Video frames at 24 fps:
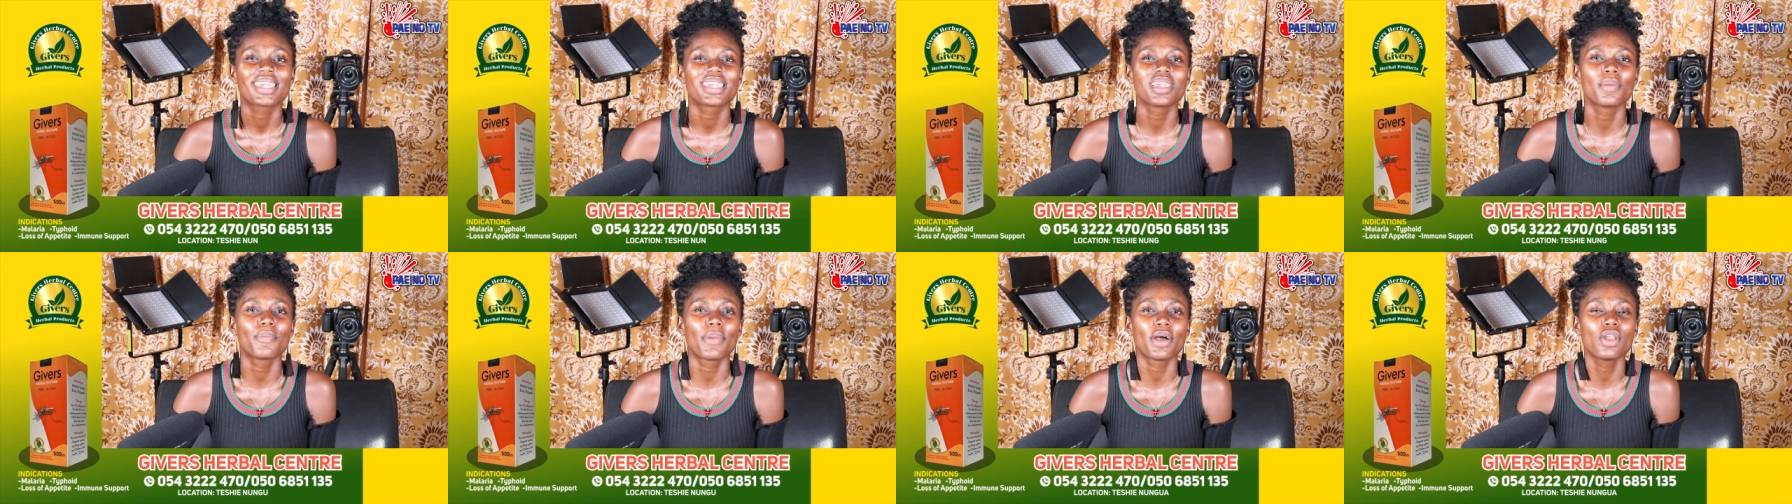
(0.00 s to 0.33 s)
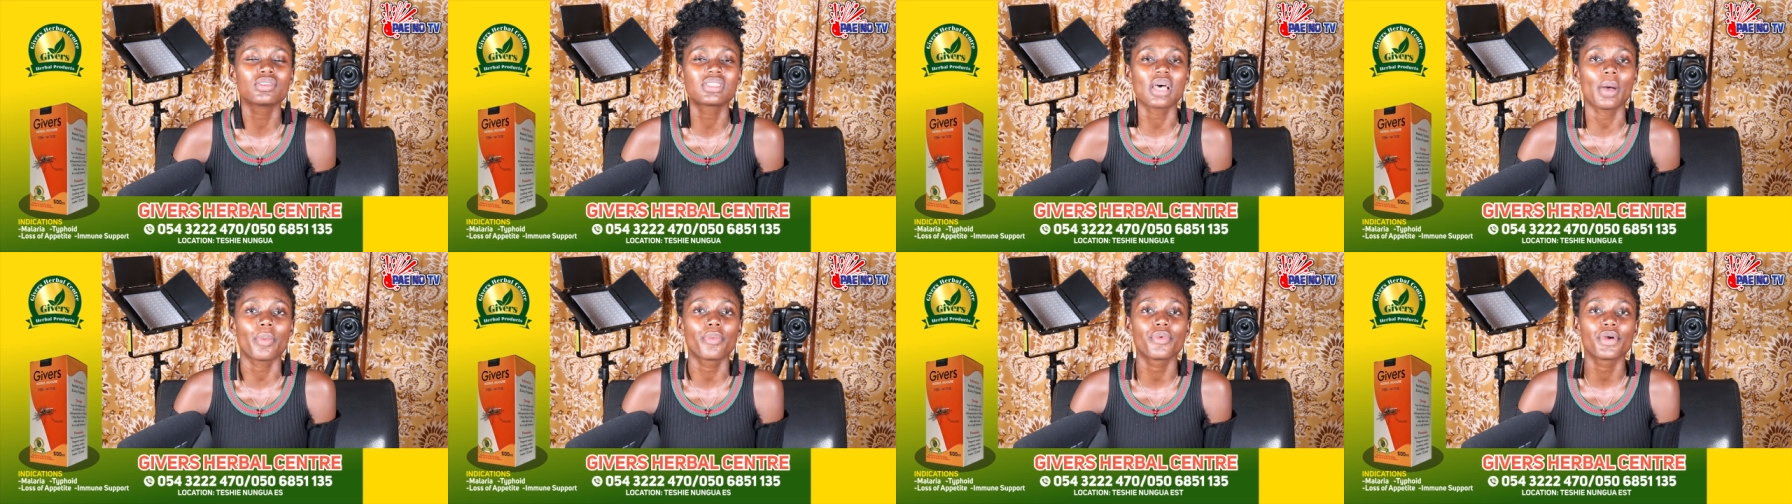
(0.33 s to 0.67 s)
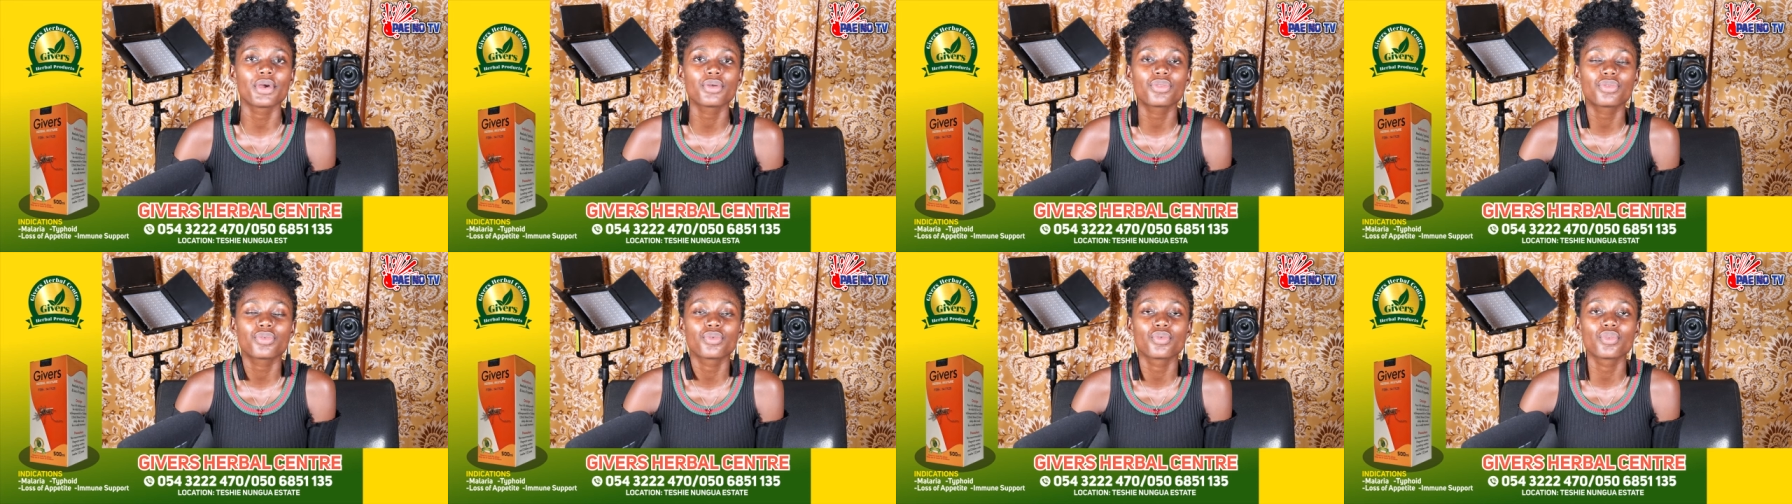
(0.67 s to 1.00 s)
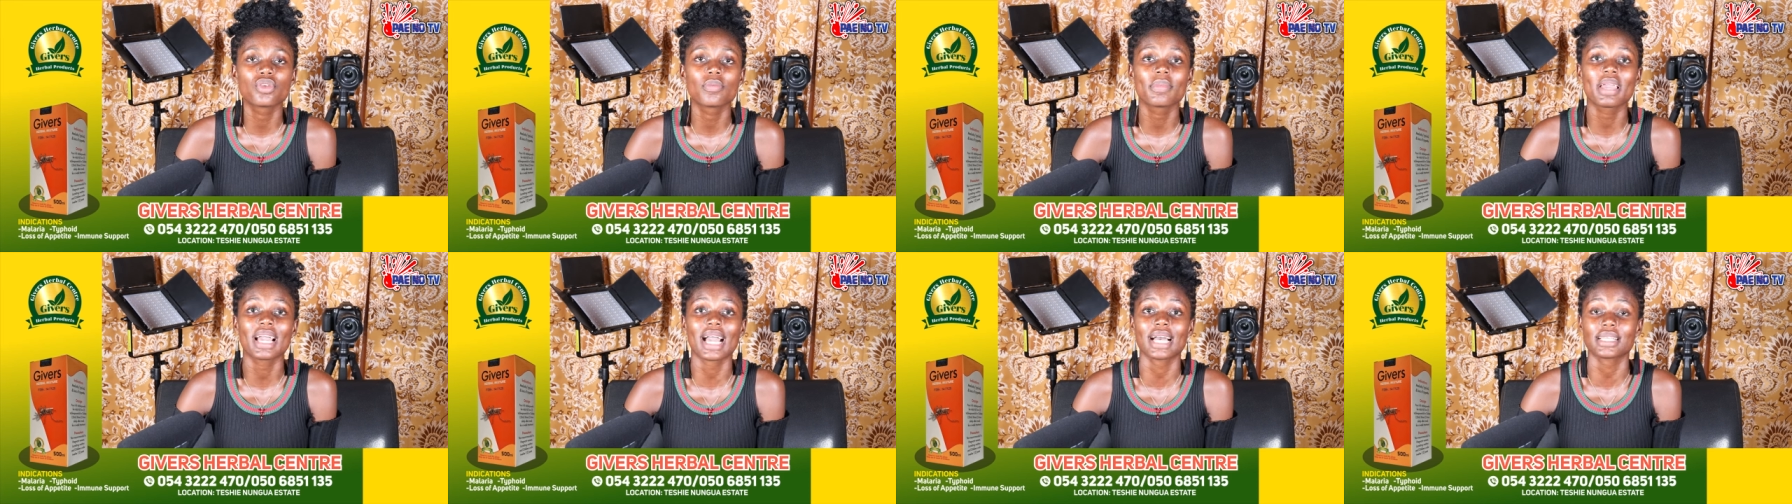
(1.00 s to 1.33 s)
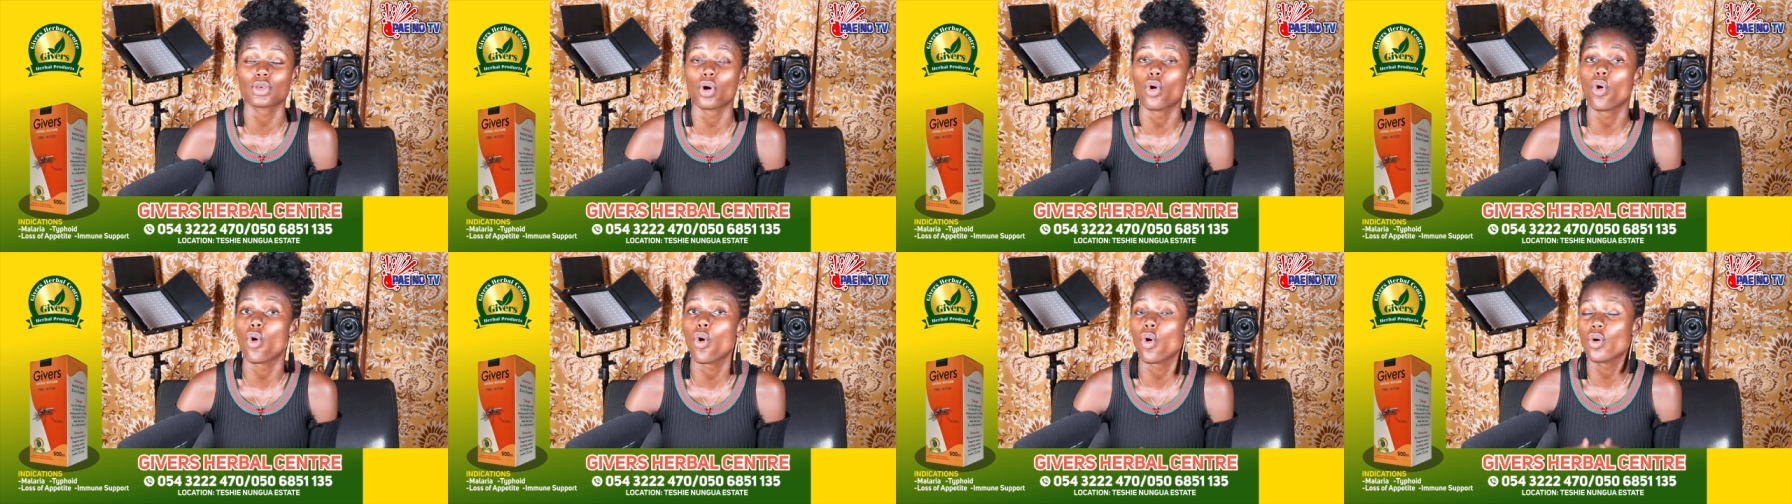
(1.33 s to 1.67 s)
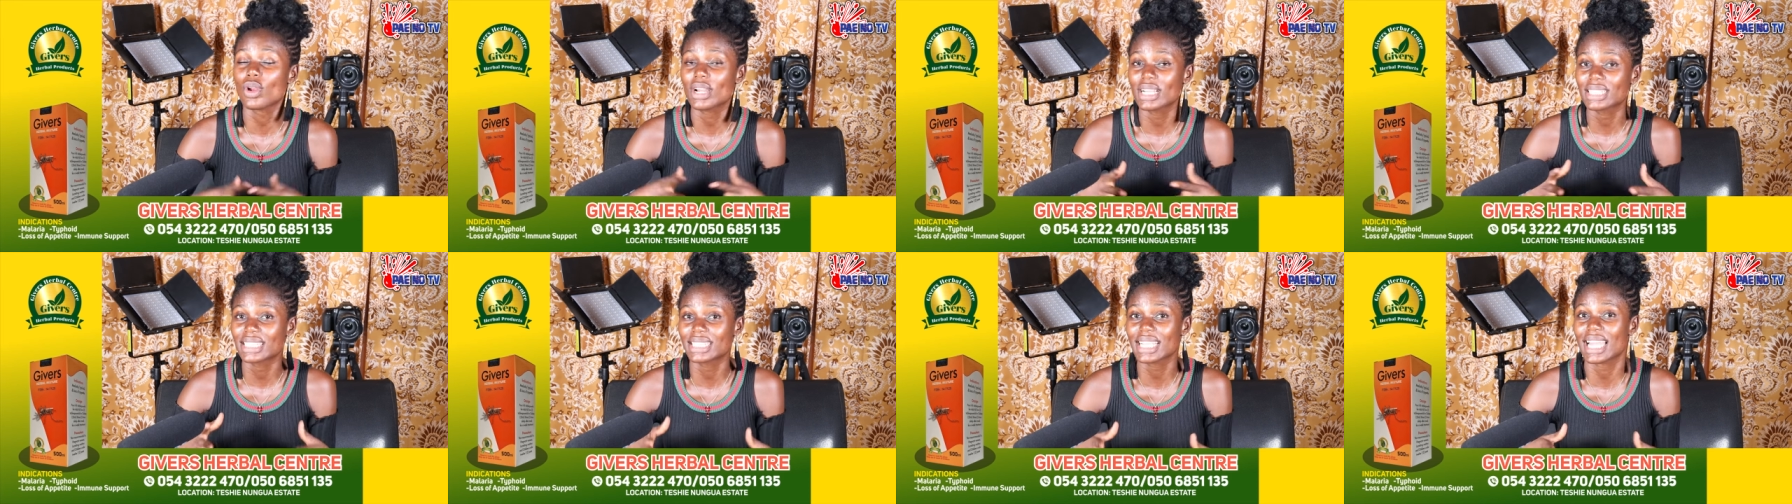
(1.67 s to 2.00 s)
Came by little breakthrough, the makers of
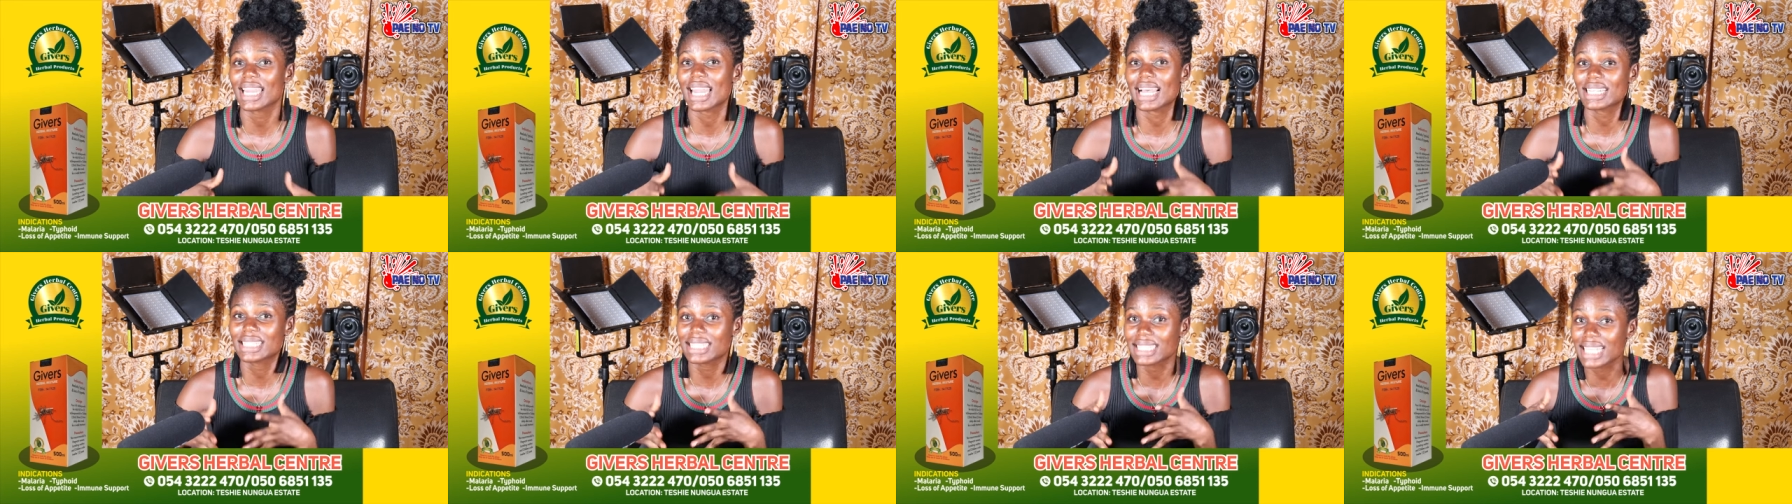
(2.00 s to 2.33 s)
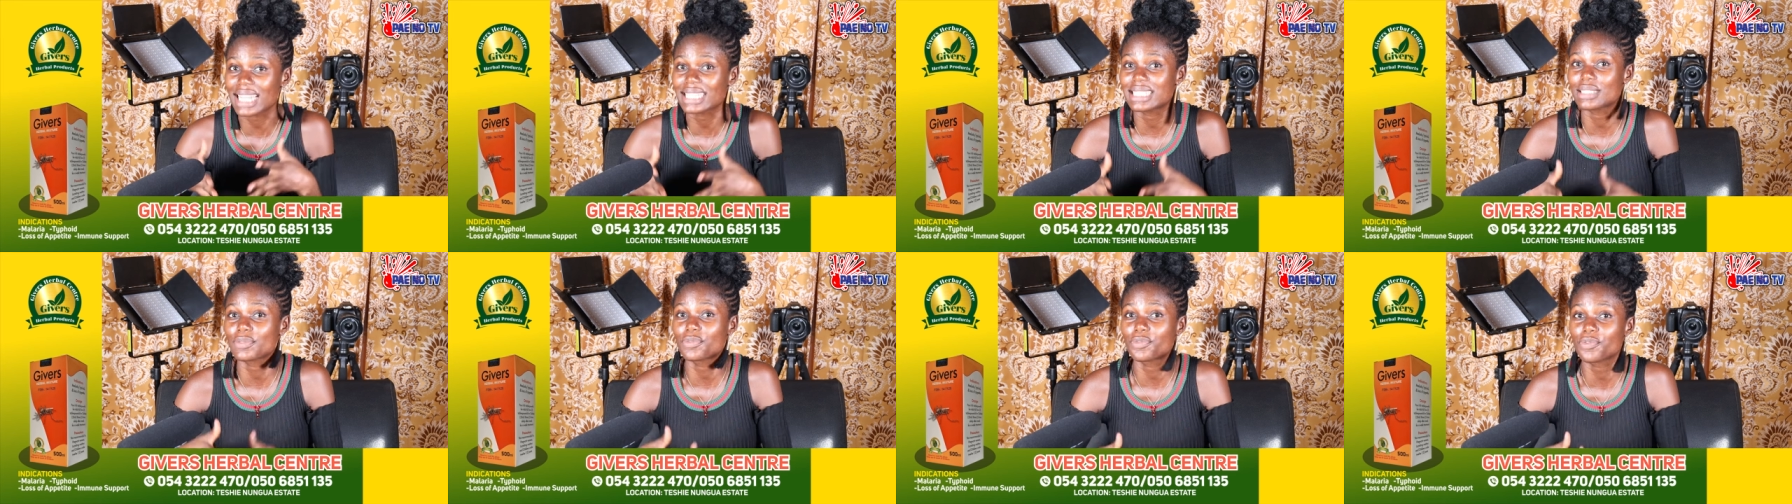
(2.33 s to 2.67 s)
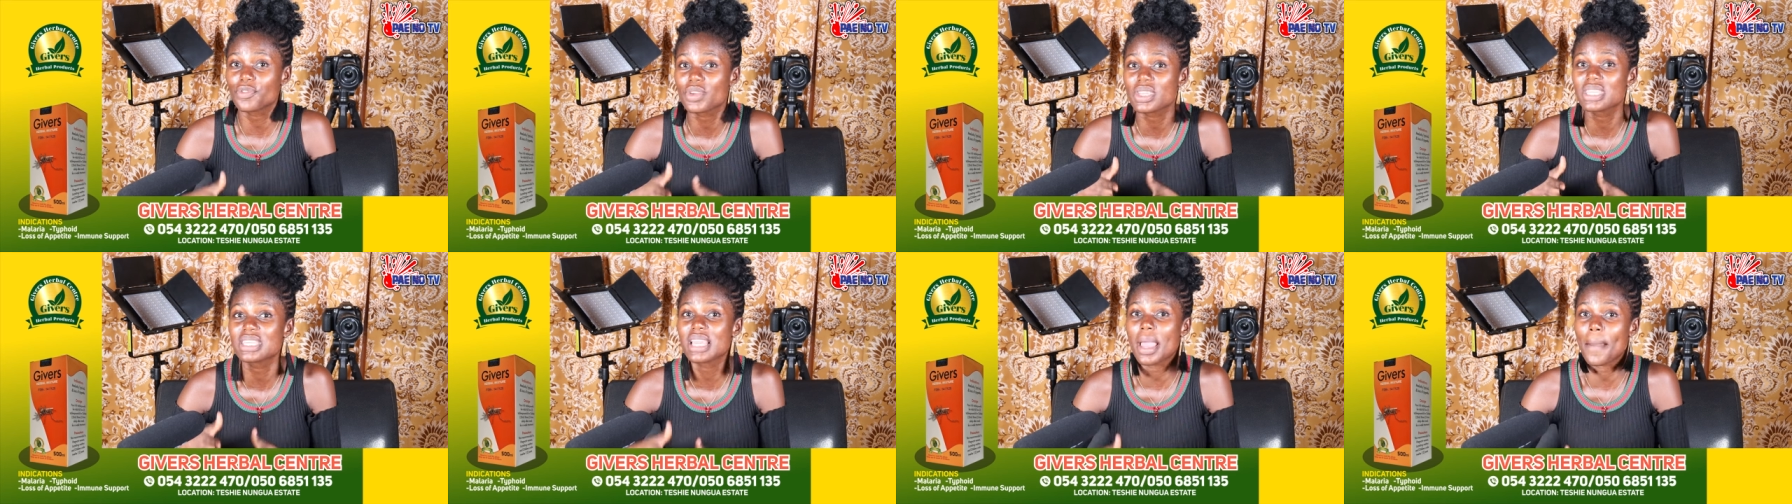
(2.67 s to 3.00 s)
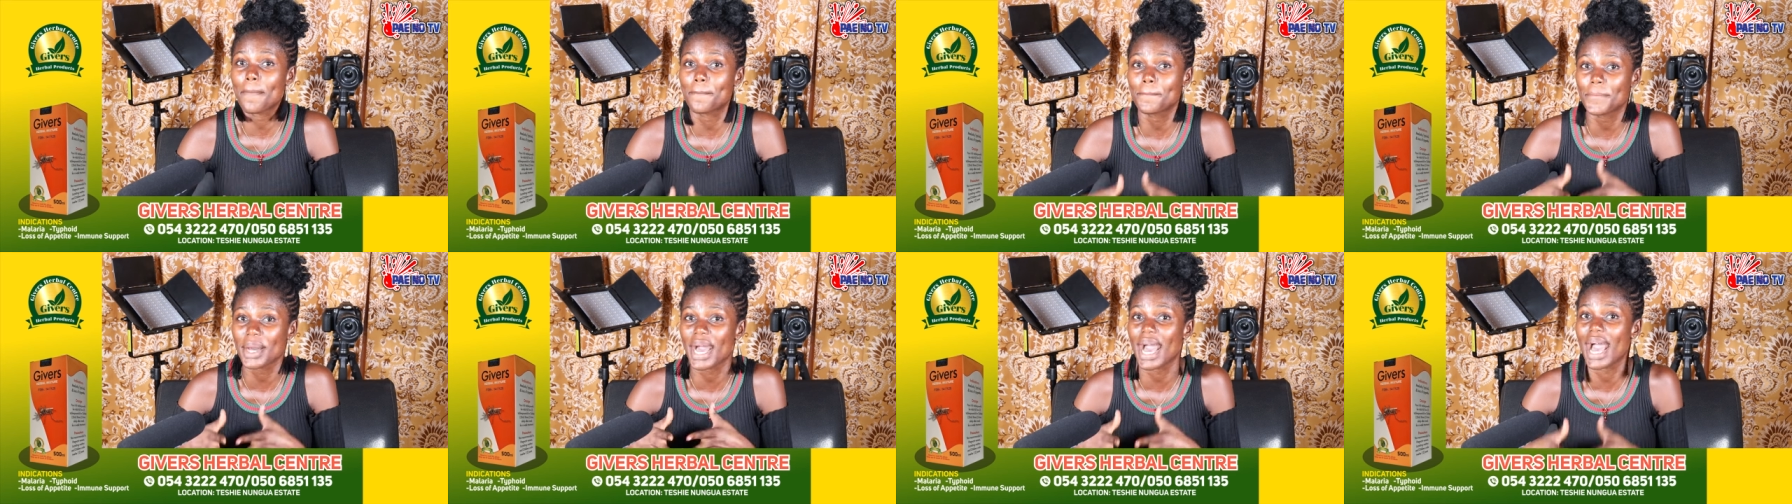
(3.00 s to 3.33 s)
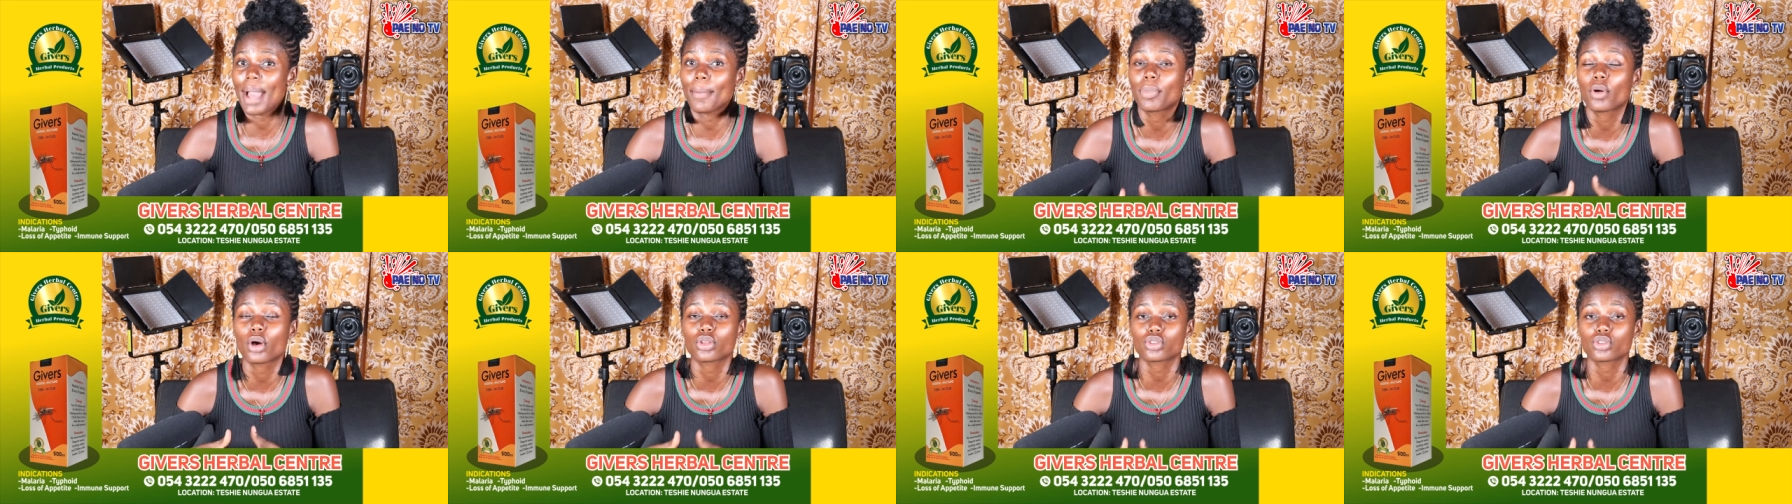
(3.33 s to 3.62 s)
horn, the share that started 3 year pa,